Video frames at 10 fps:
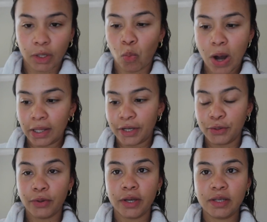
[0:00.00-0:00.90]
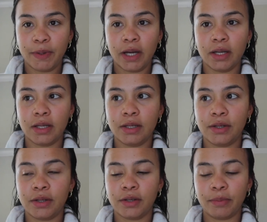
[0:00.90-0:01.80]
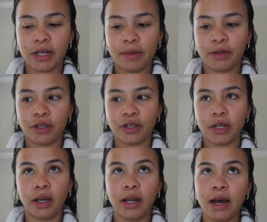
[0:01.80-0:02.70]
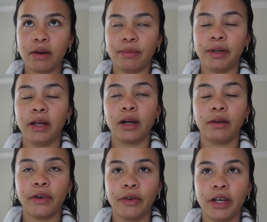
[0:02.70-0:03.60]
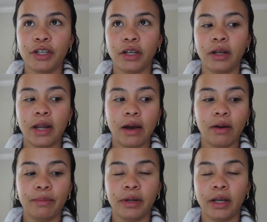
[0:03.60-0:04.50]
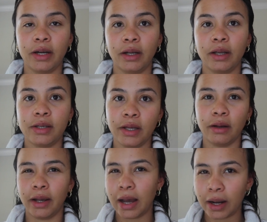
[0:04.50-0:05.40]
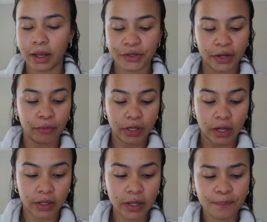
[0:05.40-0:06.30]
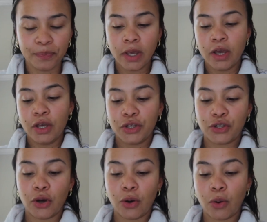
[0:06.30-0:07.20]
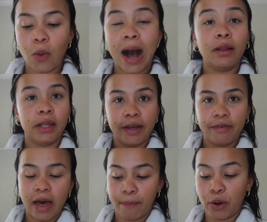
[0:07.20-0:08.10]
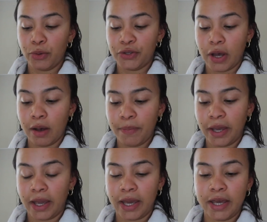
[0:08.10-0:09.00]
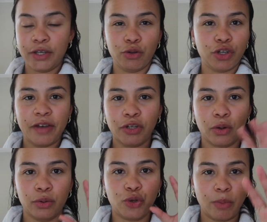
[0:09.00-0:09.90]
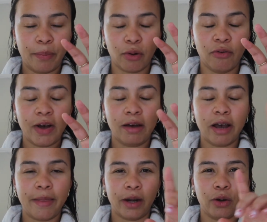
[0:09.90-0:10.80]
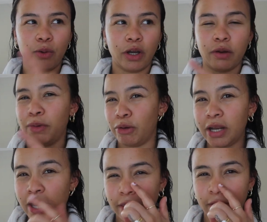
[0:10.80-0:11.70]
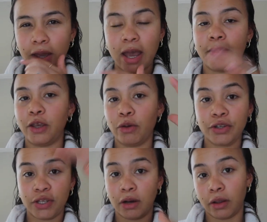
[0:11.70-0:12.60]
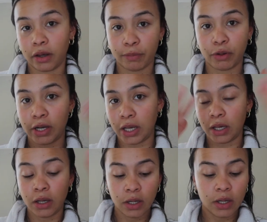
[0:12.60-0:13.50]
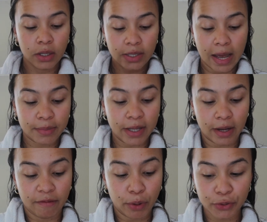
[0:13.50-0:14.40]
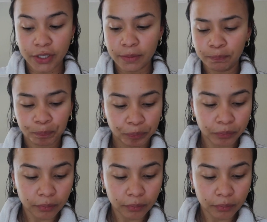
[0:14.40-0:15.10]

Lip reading: while I do this, because sometimes it's just like, now I'm putting on foundation, now I'm putting on concealer. It kind of gets like redundant. So I'll leave that post up in case. You just have to go to my profile and then go to community, I think, and then you can see all the community tabs that I have posted.